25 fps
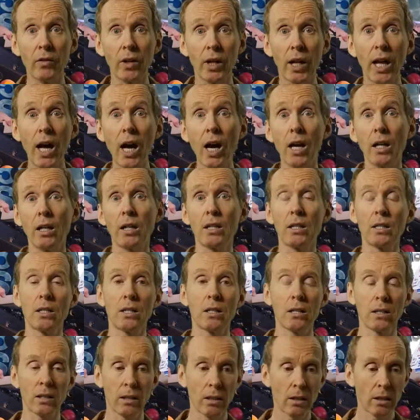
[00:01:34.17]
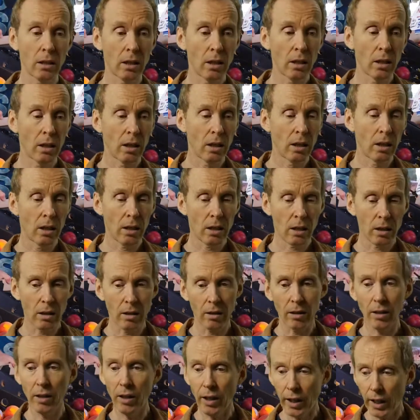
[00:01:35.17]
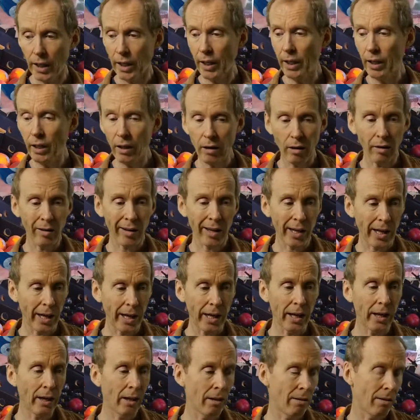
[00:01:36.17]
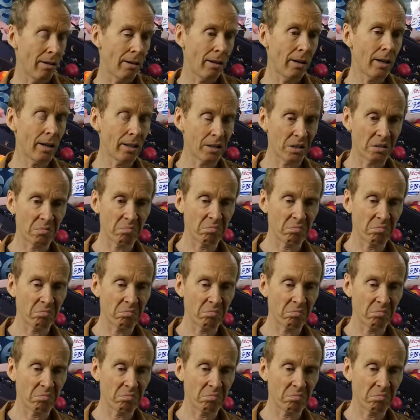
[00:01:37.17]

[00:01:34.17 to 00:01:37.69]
lungs yeah, okay, all right.